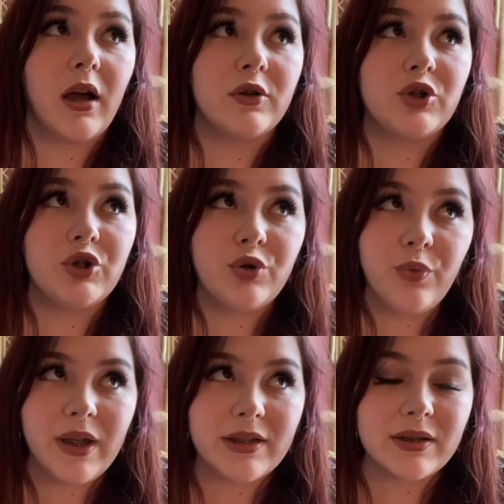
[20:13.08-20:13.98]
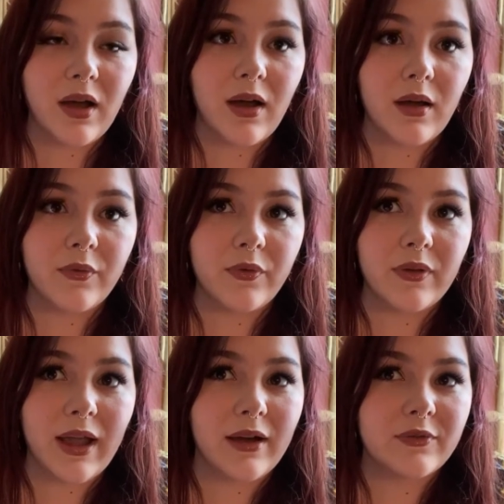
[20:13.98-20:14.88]
2 weeks off
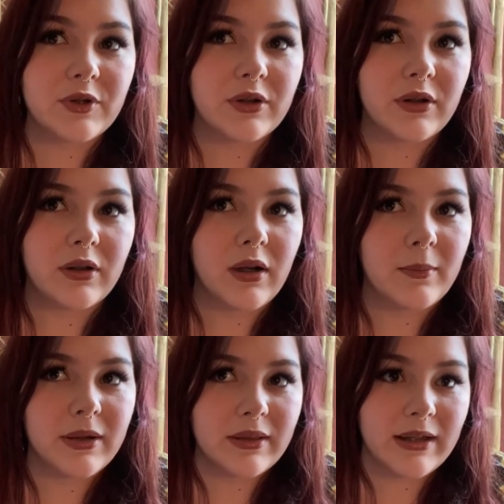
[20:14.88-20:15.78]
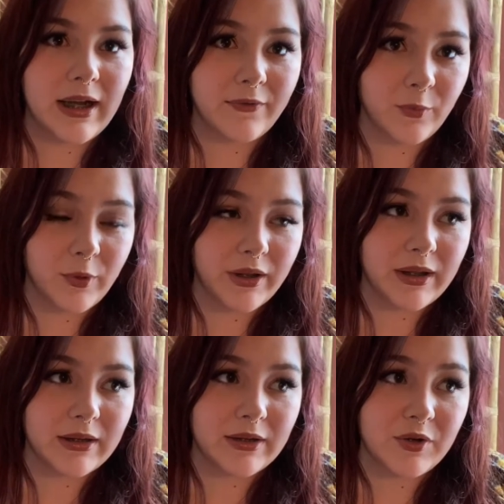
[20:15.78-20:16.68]
after a month and a half of
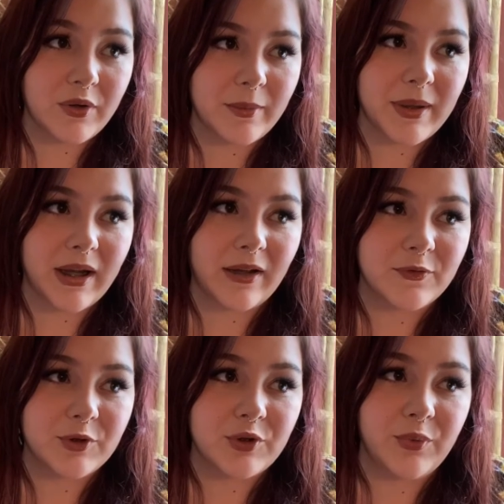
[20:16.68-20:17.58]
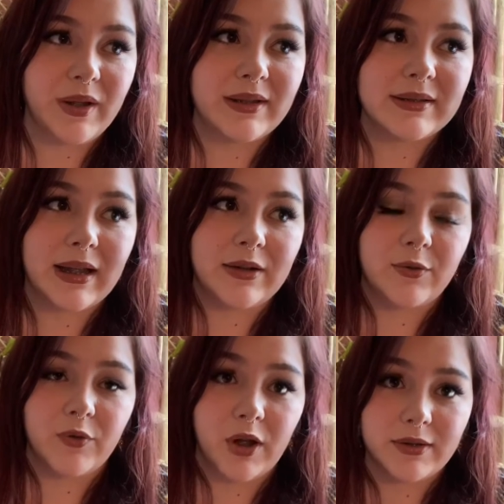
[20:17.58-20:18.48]
working, and then you come back after 2 weeks and
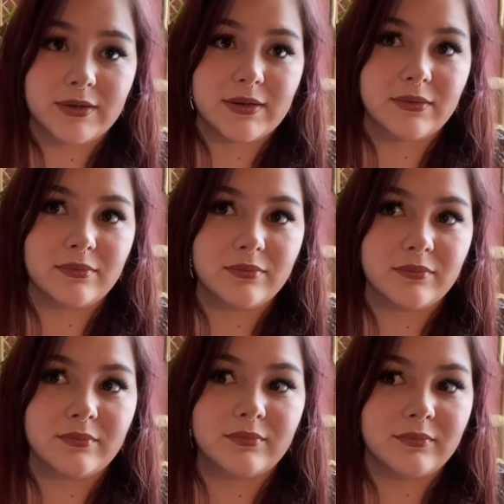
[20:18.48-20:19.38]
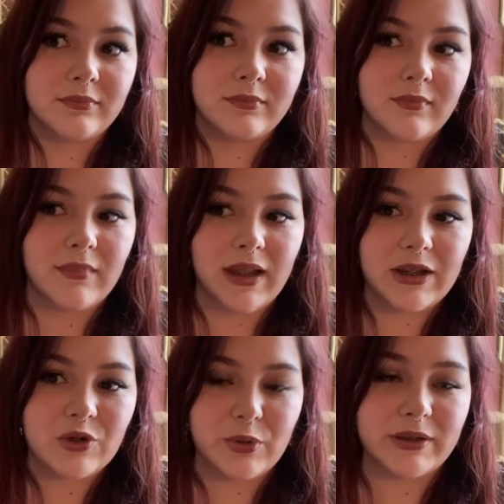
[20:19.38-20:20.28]
you've lost
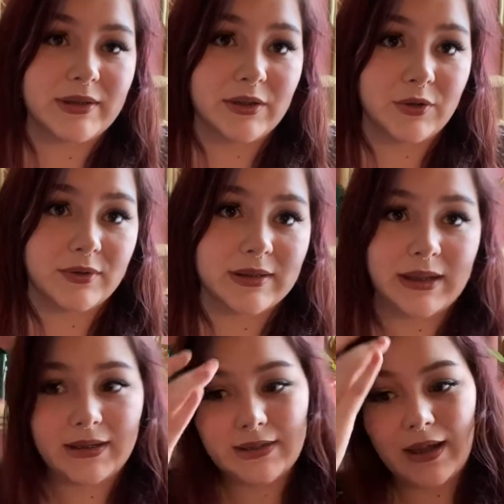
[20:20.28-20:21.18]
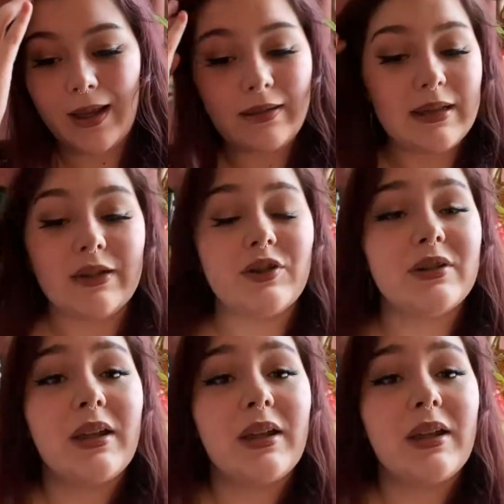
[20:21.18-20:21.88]
interest in your site. That's